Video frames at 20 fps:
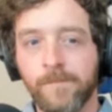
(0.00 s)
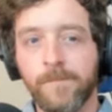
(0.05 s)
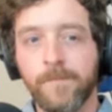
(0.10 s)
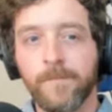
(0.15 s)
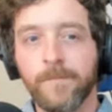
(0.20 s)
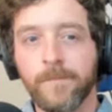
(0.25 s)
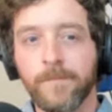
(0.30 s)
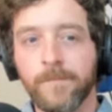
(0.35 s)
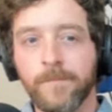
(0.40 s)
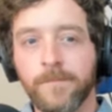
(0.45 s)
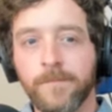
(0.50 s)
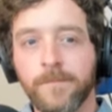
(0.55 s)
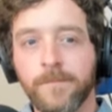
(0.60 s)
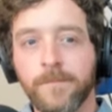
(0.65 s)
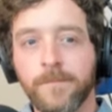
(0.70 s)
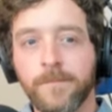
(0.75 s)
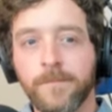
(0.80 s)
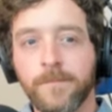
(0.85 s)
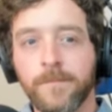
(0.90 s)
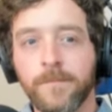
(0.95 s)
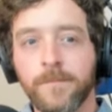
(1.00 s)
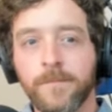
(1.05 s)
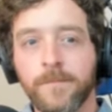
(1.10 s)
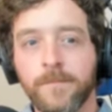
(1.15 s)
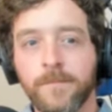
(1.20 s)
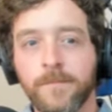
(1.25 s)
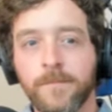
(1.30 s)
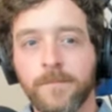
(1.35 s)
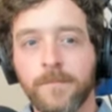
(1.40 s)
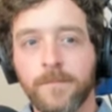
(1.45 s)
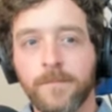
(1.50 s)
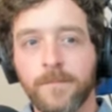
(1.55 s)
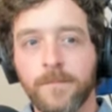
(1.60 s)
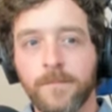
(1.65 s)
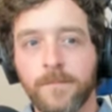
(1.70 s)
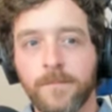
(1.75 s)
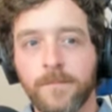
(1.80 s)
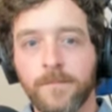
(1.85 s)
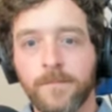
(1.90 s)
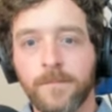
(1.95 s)

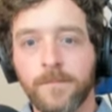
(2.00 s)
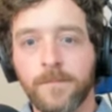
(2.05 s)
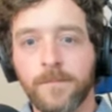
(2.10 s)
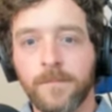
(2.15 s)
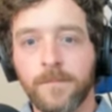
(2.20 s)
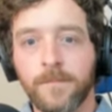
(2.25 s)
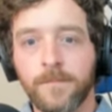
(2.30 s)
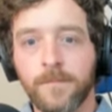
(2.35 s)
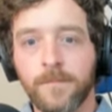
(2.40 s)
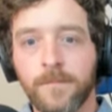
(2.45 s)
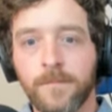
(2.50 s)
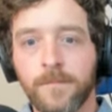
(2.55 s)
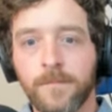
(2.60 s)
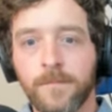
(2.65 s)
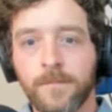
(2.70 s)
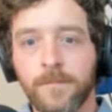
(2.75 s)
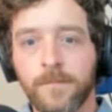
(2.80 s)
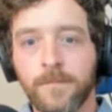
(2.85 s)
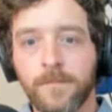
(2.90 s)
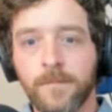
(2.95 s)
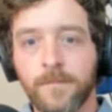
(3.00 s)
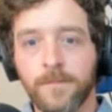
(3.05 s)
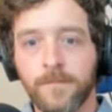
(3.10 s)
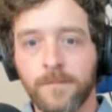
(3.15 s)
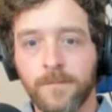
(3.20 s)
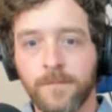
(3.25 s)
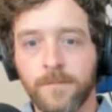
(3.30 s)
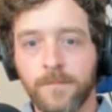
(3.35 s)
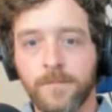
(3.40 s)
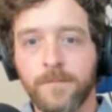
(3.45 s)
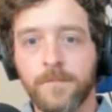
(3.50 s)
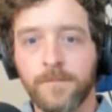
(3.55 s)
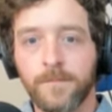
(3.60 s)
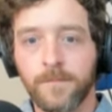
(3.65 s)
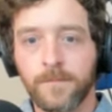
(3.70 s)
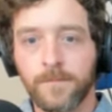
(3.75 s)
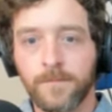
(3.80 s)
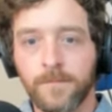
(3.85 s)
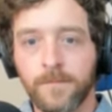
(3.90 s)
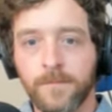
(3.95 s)

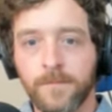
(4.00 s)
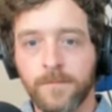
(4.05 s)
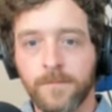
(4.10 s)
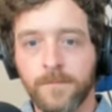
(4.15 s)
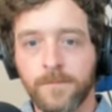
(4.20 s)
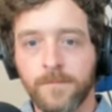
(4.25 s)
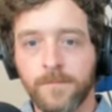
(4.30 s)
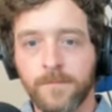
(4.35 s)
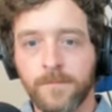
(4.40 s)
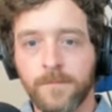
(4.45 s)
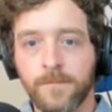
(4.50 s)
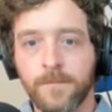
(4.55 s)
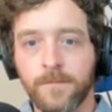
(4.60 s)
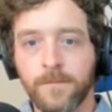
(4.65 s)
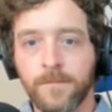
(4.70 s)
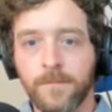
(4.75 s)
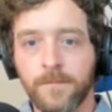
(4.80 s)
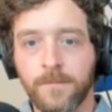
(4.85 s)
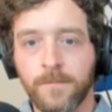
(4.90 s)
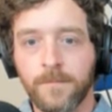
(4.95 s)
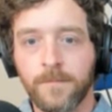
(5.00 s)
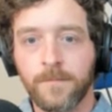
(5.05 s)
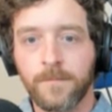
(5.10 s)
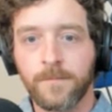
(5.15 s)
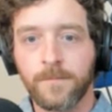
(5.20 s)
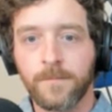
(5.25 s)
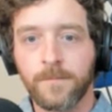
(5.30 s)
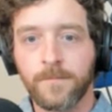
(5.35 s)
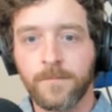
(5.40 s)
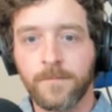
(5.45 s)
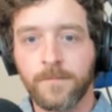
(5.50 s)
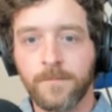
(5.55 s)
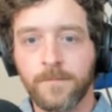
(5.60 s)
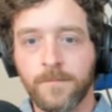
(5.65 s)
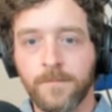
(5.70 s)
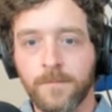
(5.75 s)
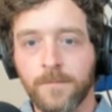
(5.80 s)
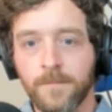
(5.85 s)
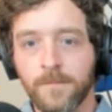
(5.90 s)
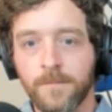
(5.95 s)

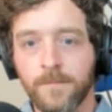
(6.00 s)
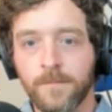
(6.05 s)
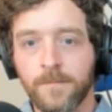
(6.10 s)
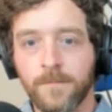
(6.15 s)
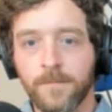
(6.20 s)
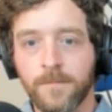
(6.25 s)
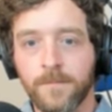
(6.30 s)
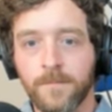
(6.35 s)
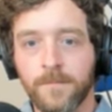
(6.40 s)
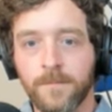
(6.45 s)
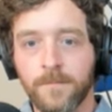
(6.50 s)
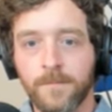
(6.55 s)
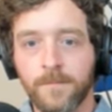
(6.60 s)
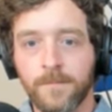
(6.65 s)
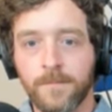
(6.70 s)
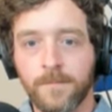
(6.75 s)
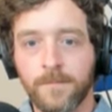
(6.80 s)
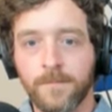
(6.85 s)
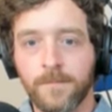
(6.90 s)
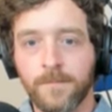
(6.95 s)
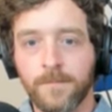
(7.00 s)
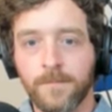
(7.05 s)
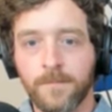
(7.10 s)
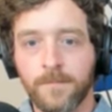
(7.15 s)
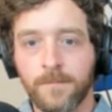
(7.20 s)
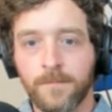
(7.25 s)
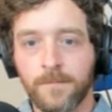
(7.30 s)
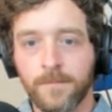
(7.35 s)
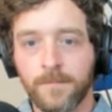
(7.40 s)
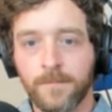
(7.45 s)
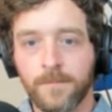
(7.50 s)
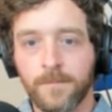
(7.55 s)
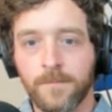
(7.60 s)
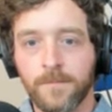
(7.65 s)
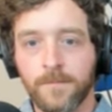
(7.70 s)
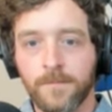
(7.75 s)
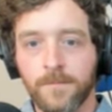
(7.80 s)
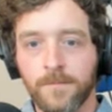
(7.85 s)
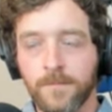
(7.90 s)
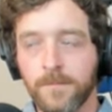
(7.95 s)
This person isn't speaking.